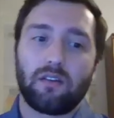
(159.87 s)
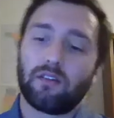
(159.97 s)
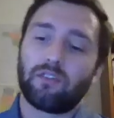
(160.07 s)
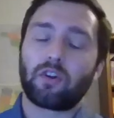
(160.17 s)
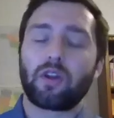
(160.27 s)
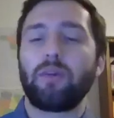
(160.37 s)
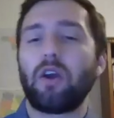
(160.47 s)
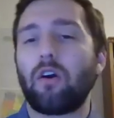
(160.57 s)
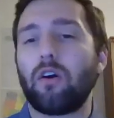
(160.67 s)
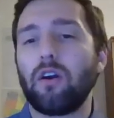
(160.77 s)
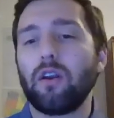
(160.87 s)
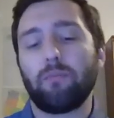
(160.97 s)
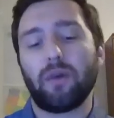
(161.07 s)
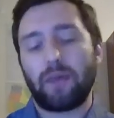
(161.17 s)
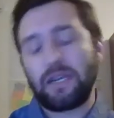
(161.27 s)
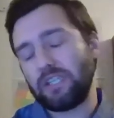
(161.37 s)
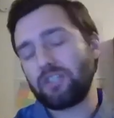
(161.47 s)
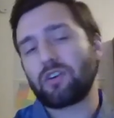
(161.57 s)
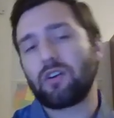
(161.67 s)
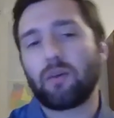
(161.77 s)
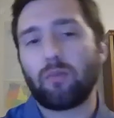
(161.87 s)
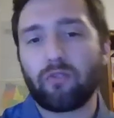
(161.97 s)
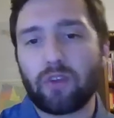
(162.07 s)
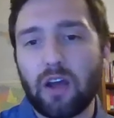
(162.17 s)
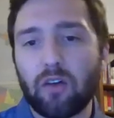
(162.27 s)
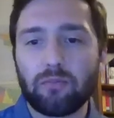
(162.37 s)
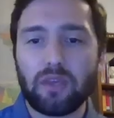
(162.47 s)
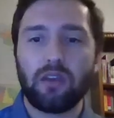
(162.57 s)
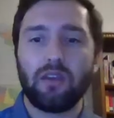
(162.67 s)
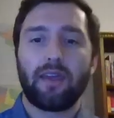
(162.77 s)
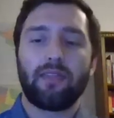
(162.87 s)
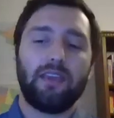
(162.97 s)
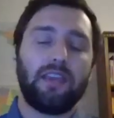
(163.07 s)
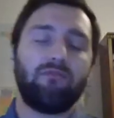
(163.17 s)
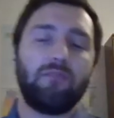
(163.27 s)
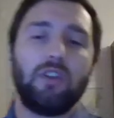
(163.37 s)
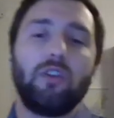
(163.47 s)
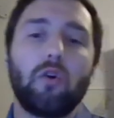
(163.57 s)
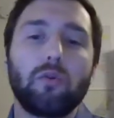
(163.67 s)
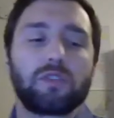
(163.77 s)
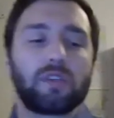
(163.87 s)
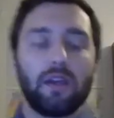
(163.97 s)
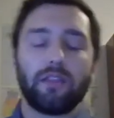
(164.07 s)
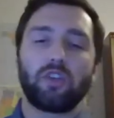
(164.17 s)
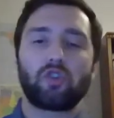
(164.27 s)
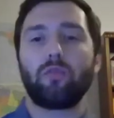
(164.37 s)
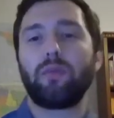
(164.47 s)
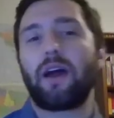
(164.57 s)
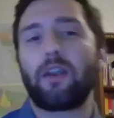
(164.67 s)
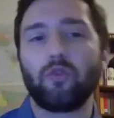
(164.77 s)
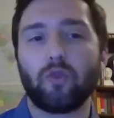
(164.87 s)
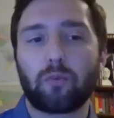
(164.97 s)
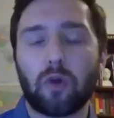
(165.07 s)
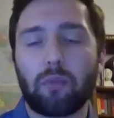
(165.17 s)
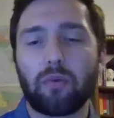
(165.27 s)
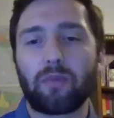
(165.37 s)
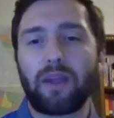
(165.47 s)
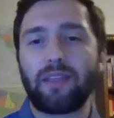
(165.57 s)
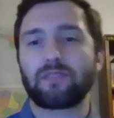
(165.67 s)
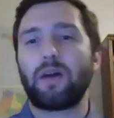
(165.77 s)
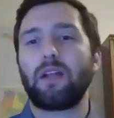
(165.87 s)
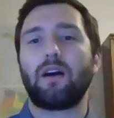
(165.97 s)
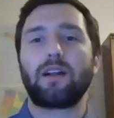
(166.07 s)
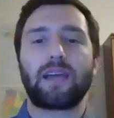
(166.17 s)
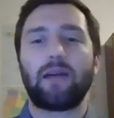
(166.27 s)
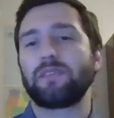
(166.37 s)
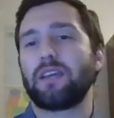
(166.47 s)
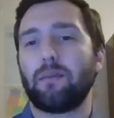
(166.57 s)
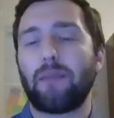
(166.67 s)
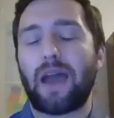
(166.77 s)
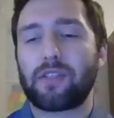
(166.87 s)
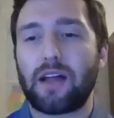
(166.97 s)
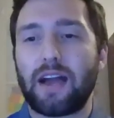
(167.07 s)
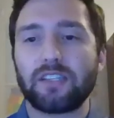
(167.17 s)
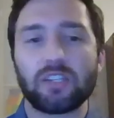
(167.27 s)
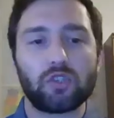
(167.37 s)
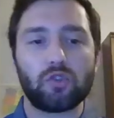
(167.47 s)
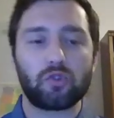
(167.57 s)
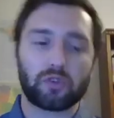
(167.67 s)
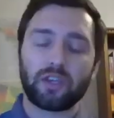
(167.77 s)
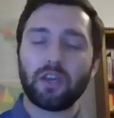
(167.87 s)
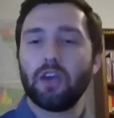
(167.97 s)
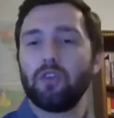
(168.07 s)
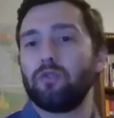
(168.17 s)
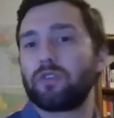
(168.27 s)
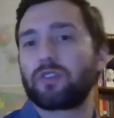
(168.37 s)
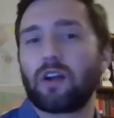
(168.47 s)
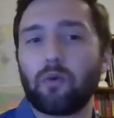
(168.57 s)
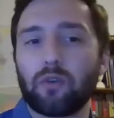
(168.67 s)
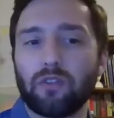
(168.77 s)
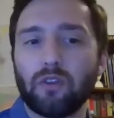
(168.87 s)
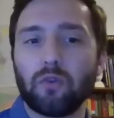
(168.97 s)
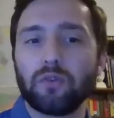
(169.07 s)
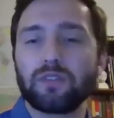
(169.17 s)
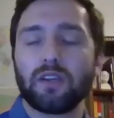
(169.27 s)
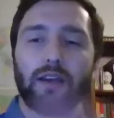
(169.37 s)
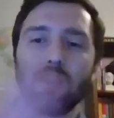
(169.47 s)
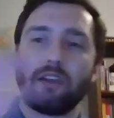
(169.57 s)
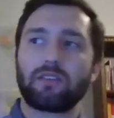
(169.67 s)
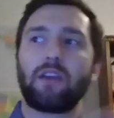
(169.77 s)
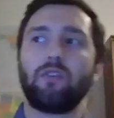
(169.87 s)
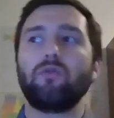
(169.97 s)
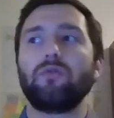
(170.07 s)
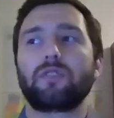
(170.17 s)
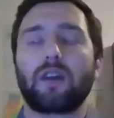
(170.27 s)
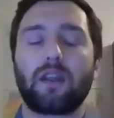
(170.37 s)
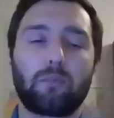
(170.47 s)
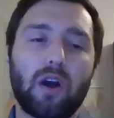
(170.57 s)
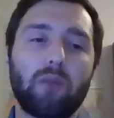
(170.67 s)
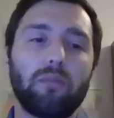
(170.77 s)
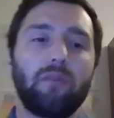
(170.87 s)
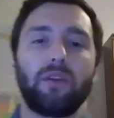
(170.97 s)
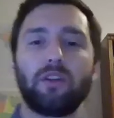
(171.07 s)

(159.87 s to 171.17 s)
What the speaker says: They're going to be hard, but my teacher can come over and help me. They give me notes. They show me how to do a problem, right? That's why a lot of times like a math class is usually you start out with notes. Here's how you do this kind of problem.